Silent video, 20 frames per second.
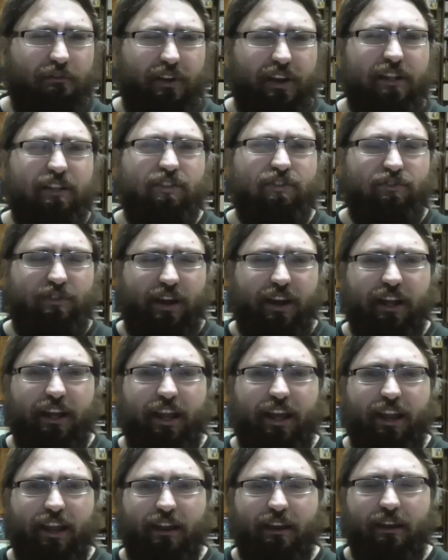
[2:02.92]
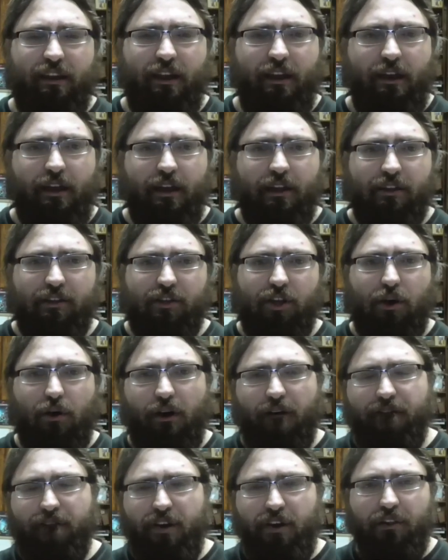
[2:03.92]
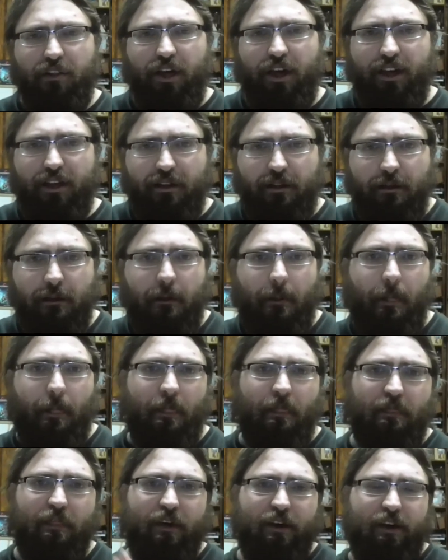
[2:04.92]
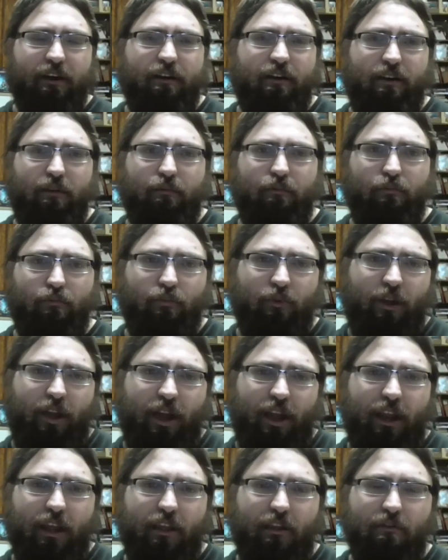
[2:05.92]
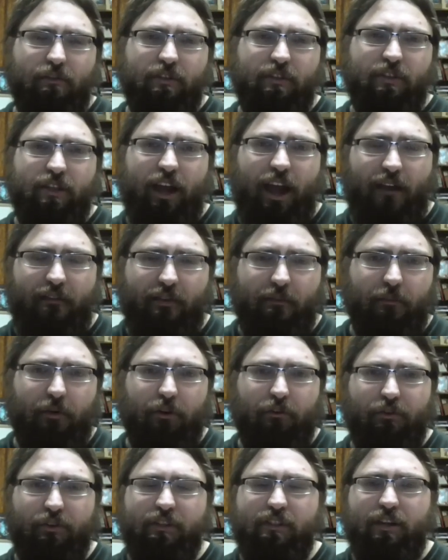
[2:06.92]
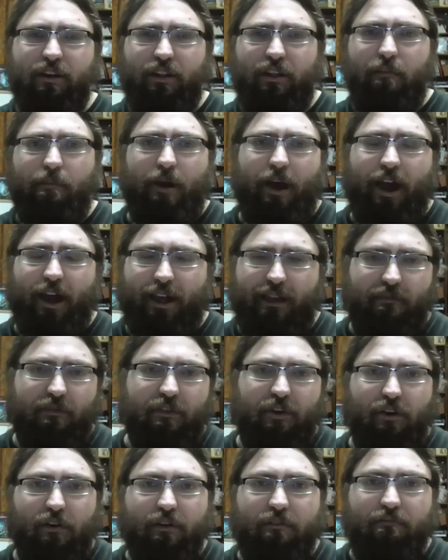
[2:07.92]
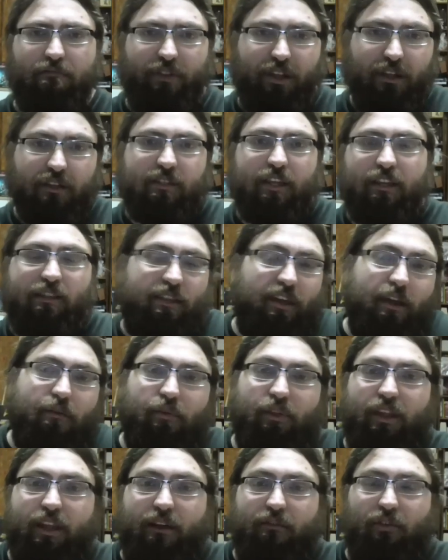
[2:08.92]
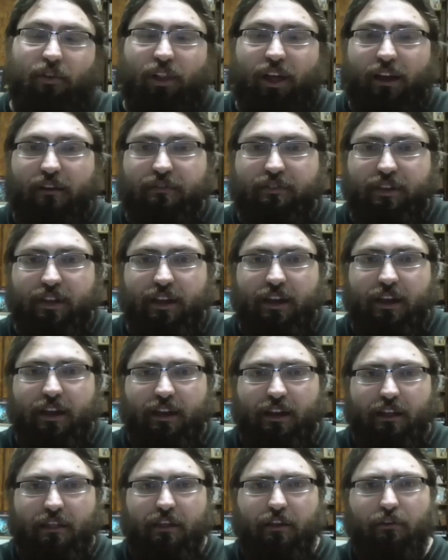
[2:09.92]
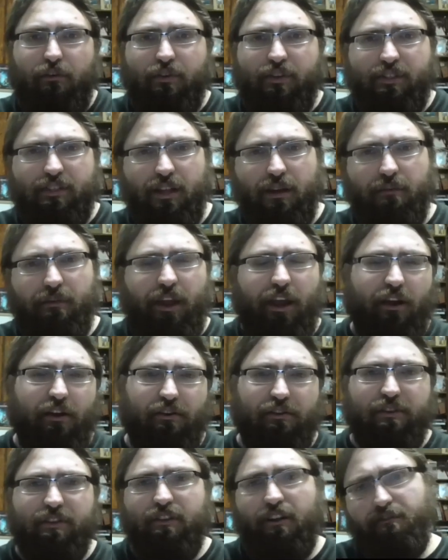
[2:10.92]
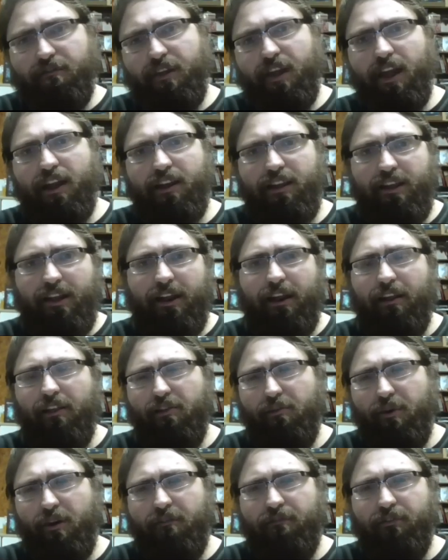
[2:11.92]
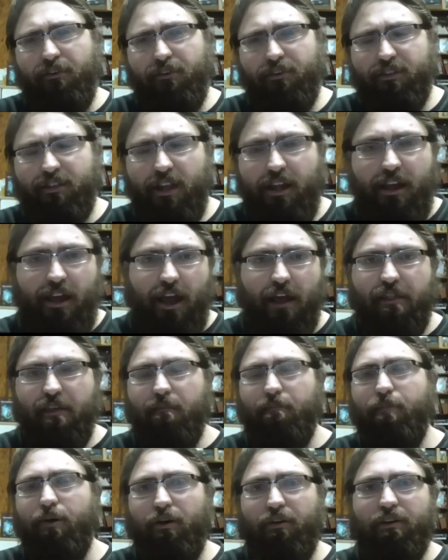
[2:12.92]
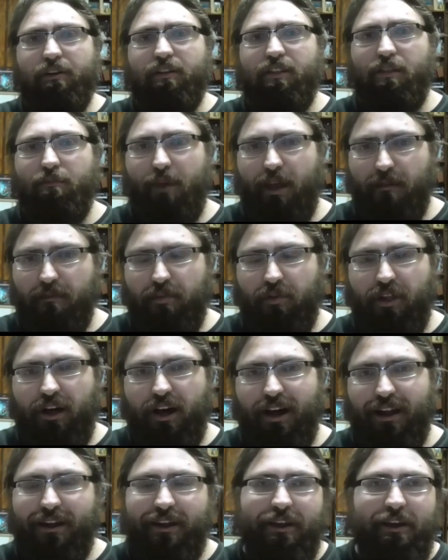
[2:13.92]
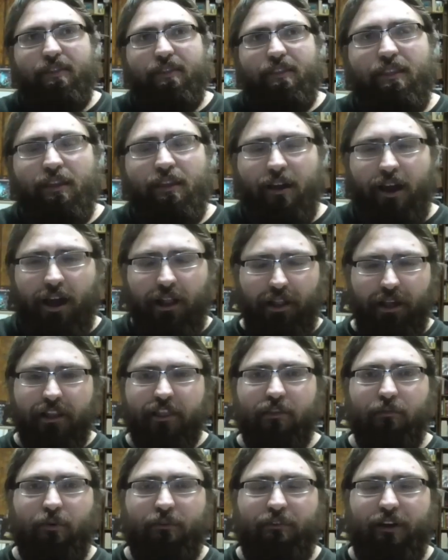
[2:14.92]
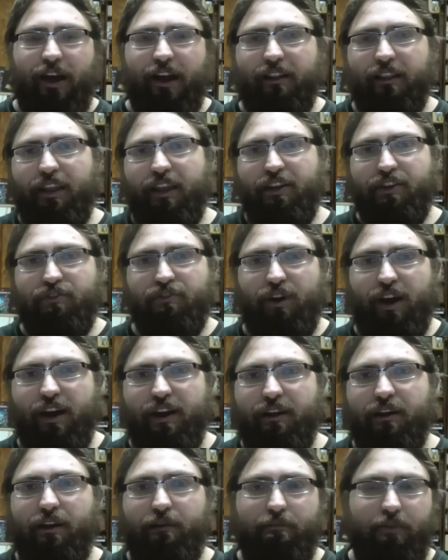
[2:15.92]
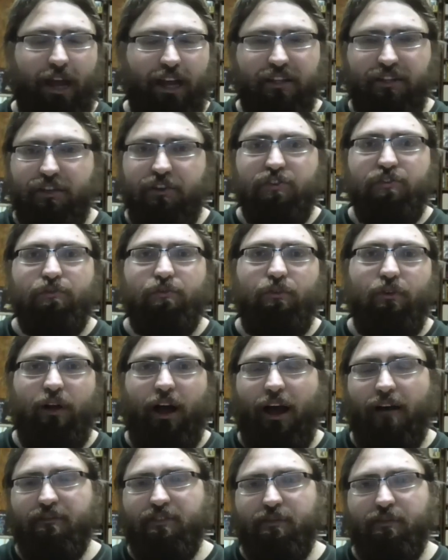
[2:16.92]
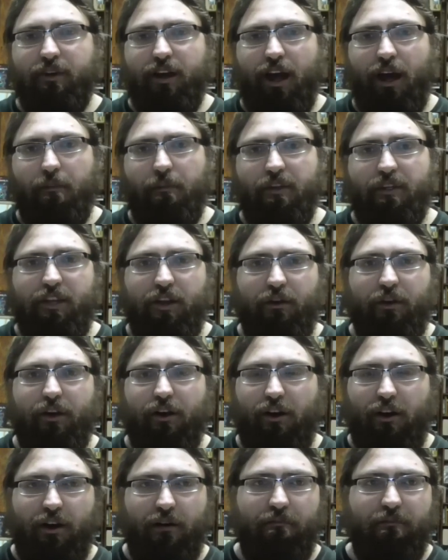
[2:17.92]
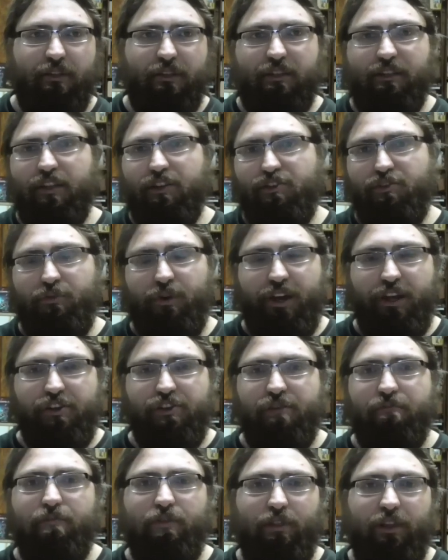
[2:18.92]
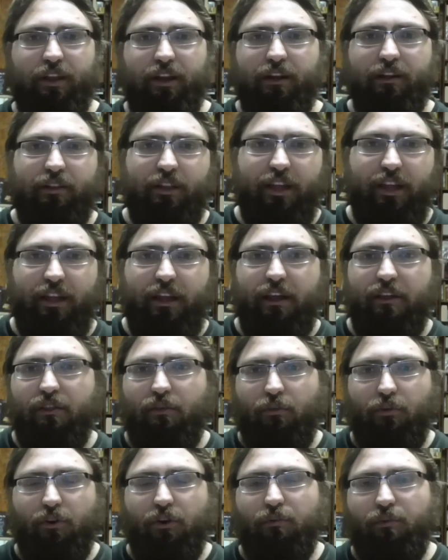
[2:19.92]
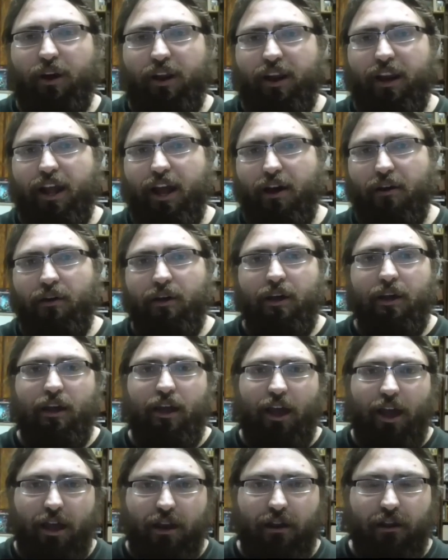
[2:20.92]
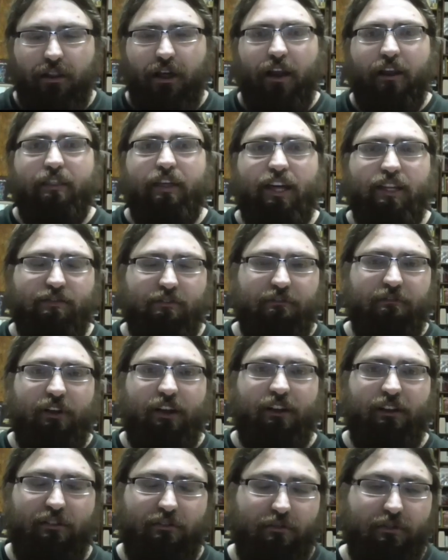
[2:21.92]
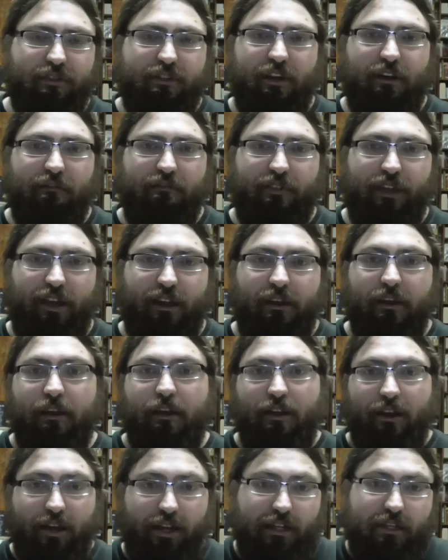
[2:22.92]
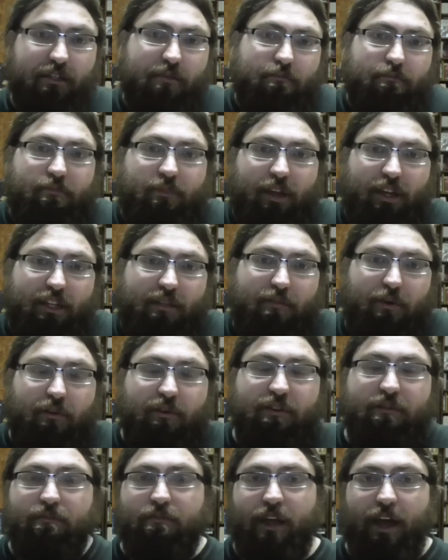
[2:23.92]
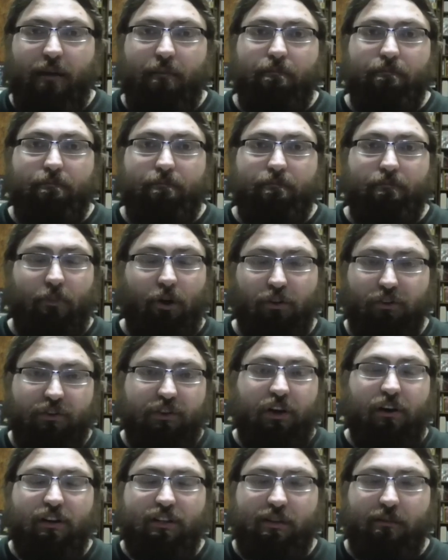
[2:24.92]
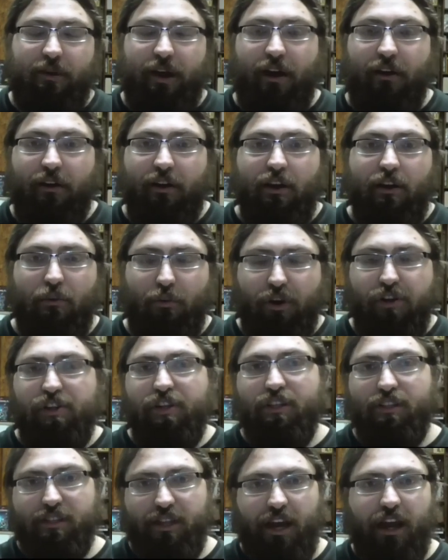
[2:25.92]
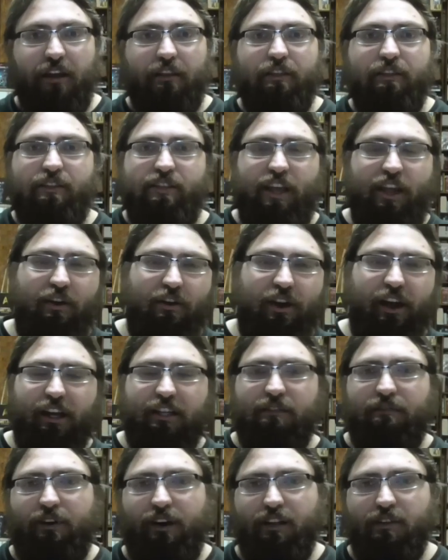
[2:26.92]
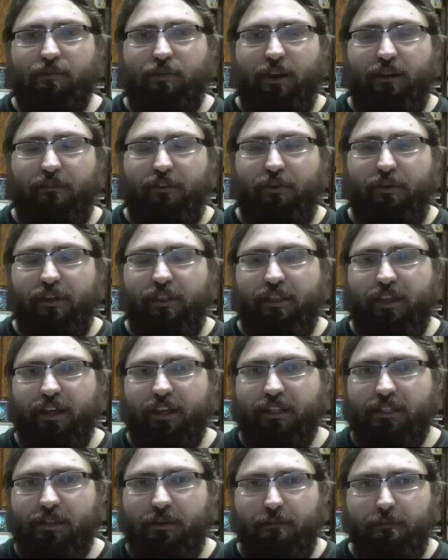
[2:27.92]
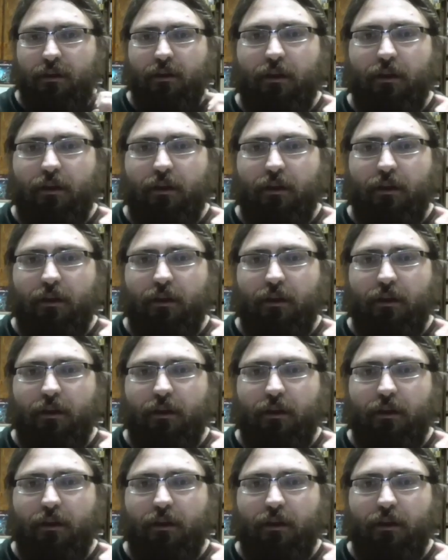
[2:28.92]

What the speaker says: fans trying to get in. So I felt like the getting used to having Mulder and Scully back, even though it feels like they really never left, there was some character stuff they had to get out of the way first and then build into the main plot. I like the fact that it's trying to, as usual, have some commentary on the situation politically in the world right now, and a lot of that's reflected through stuff that is exposed that Mulder talks about, which is kind of the standard X-Files way of doing things.